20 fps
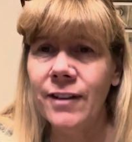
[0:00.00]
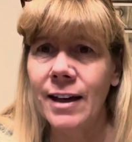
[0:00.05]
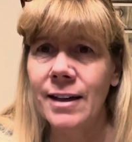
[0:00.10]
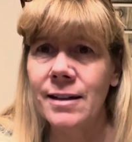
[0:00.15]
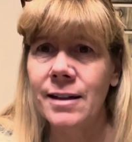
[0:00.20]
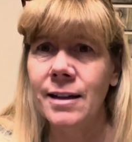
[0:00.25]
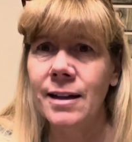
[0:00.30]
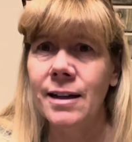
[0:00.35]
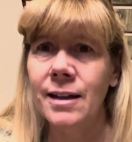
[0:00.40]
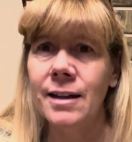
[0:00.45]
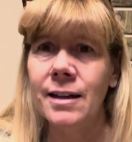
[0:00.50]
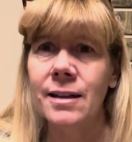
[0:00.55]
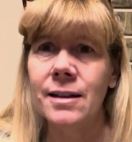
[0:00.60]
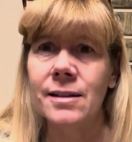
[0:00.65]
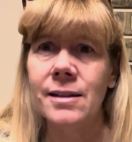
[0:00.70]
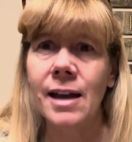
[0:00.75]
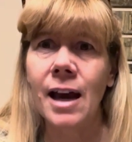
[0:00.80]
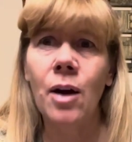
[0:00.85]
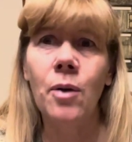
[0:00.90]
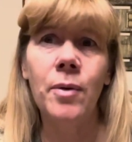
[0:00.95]
fascinating
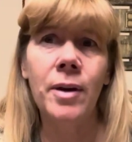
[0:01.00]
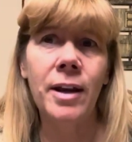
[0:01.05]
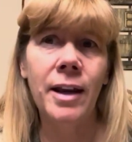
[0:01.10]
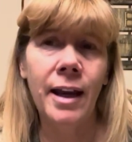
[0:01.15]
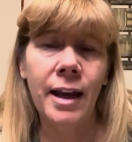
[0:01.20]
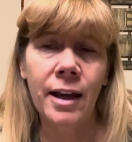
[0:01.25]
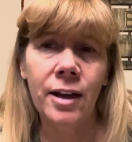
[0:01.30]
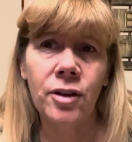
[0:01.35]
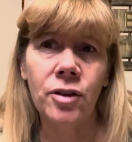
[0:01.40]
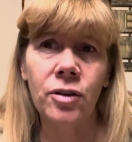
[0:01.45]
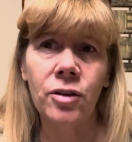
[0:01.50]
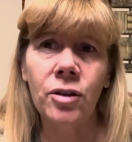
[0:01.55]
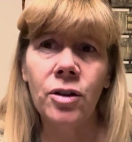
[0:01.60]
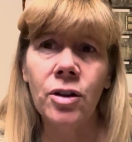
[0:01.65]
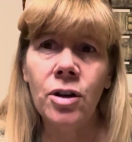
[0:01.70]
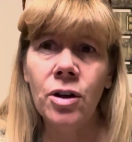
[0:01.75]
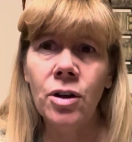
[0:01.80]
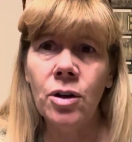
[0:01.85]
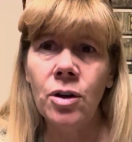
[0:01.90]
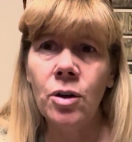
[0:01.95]
is how we handle
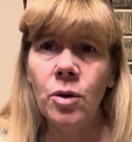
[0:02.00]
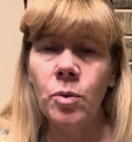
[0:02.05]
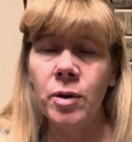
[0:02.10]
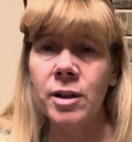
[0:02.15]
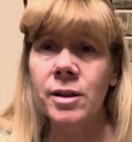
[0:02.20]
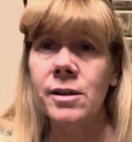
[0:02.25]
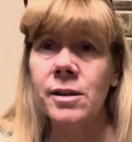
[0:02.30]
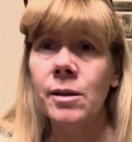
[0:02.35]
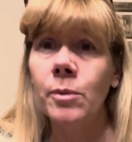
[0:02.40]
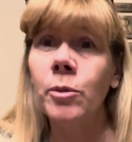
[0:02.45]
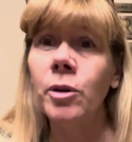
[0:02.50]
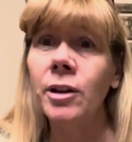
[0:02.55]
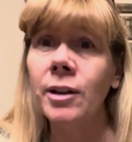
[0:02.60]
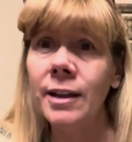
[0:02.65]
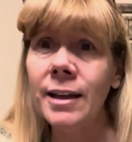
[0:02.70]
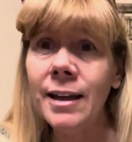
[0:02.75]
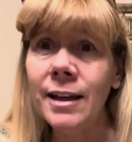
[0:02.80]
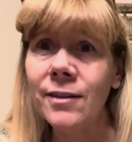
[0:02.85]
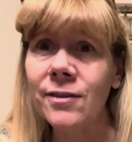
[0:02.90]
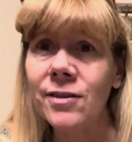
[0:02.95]
when someone
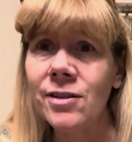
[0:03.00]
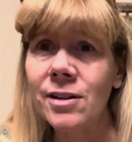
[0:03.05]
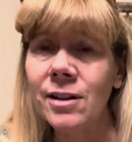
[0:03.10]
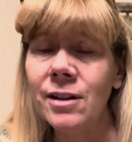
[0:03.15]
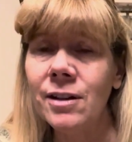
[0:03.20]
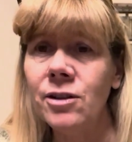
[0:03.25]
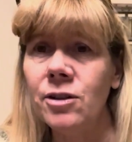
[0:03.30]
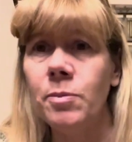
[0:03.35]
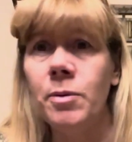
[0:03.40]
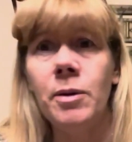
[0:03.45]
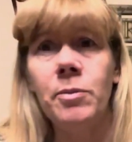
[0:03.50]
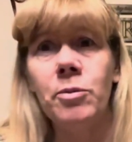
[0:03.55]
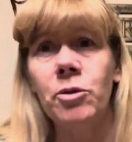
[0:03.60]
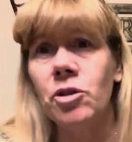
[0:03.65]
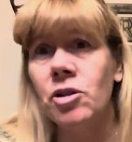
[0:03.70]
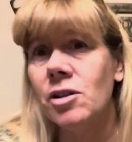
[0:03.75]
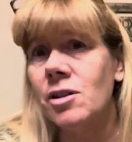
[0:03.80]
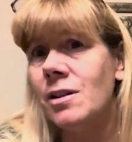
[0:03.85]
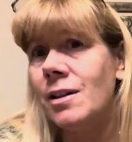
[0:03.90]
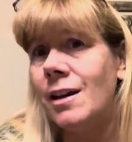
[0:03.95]
leaves. Do people
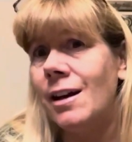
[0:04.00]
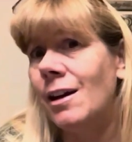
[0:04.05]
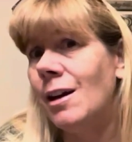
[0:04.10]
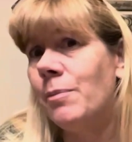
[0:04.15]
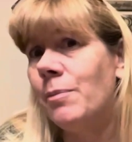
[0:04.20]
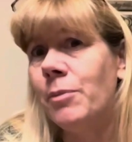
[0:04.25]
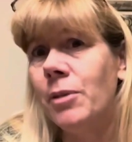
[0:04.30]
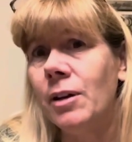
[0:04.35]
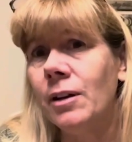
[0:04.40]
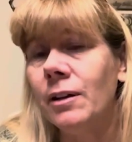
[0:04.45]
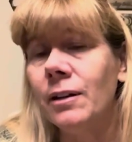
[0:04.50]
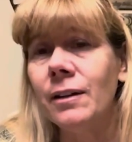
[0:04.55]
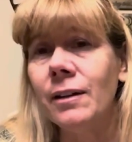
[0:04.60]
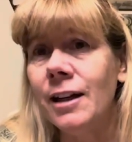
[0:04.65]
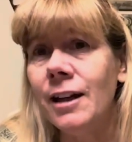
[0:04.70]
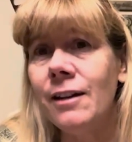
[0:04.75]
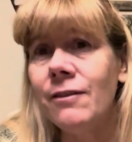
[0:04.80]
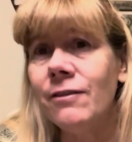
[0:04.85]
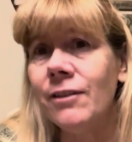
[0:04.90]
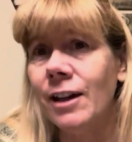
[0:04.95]
just get up and
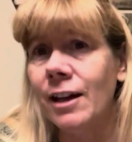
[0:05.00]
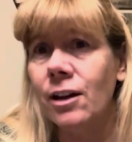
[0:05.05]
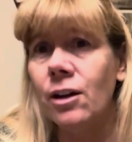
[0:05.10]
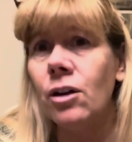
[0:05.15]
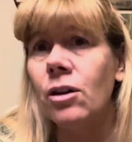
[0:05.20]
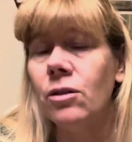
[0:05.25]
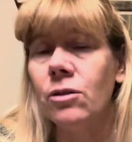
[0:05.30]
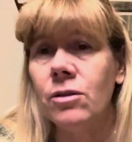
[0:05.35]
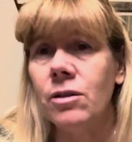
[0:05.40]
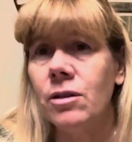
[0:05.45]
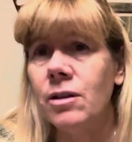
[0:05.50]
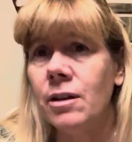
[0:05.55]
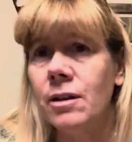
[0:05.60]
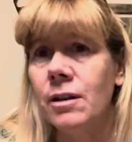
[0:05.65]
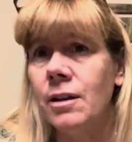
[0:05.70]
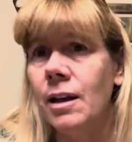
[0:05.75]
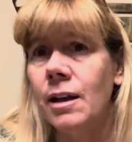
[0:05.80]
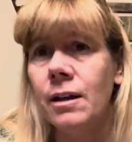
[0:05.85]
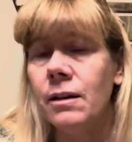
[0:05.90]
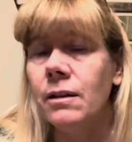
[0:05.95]
leave like, "Oh,
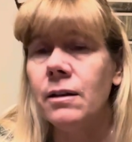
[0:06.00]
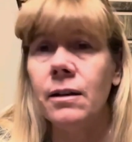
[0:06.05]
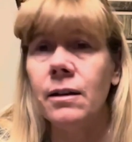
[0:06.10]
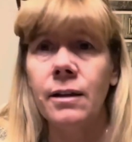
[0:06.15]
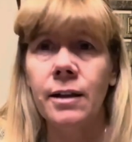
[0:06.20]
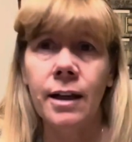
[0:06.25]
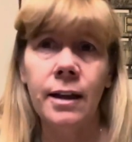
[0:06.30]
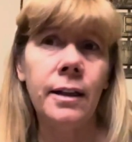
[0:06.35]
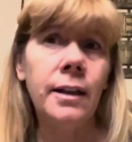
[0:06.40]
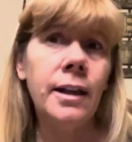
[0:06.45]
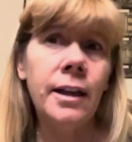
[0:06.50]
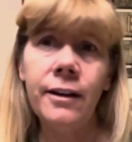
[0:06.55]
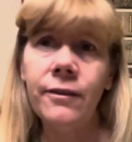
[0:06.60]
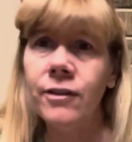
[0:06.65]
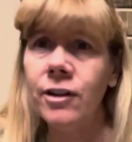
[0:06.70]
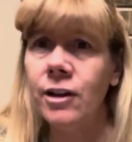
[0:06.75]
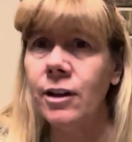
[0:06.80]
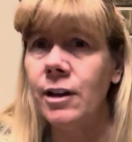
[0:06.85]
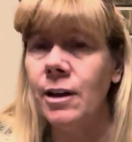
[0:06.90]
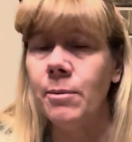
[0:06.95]
did they did they
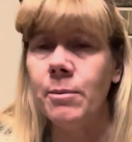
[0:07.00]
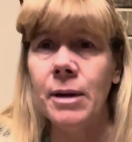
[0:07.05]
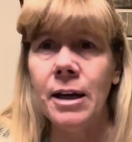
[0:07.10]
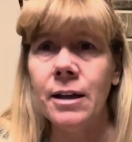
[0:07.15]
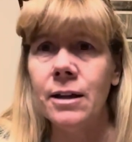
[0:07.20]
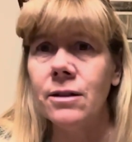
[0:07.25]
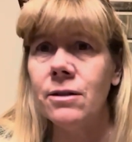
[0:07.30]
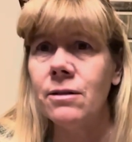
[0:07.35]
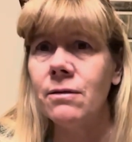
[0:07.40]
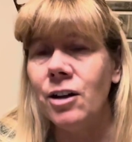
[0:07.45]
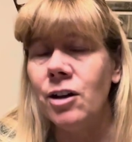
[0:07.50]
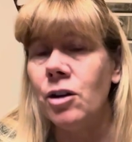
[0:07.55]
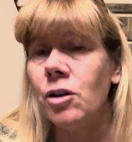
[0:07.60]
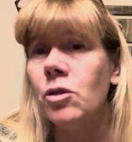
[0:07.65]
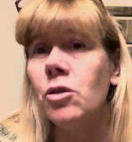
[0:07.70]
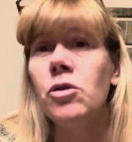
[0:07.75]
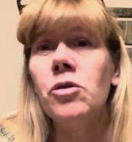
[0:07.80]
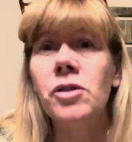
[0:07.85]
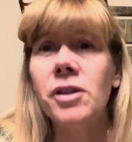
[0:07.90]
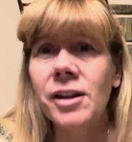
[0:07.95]
leave? Did they make it? You
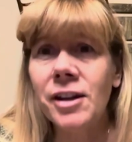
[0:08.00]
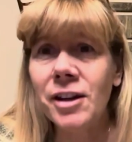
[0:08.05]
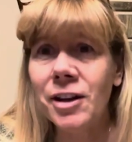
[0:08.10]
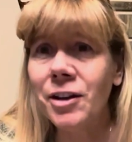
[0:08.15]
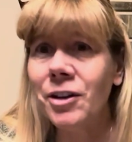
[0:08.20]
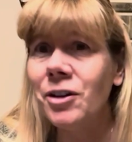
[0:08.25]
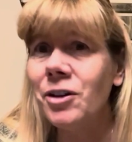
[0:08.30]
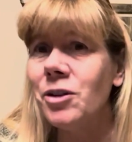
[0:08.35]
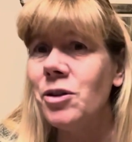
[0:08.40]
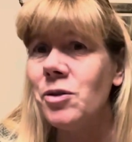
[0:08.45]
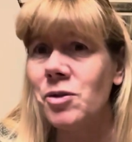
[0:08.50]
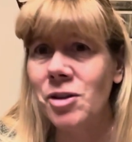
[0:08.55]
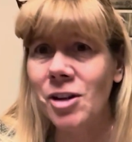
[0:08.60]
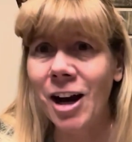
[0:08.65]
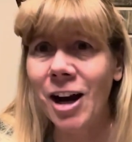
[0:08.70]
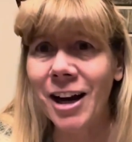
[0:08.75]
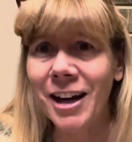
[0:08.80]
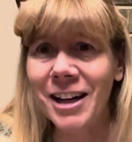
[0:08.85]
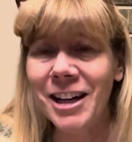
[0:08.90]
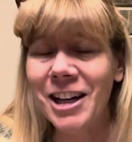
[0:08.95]
know, who's here, who's
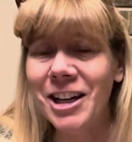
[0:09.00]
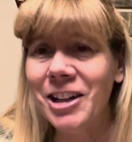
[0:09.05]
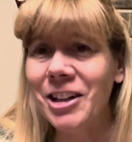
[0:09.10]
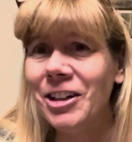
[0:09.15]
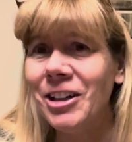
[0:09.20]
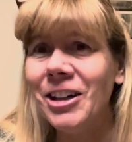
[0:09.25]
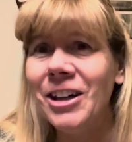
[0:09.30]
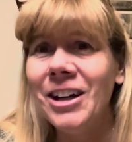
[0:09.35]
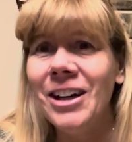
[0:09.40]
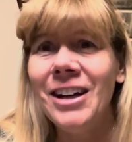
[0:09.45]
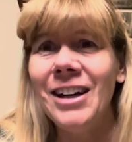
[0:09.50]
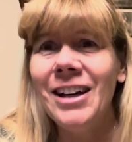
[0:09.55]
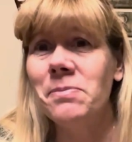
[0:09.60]
not here?"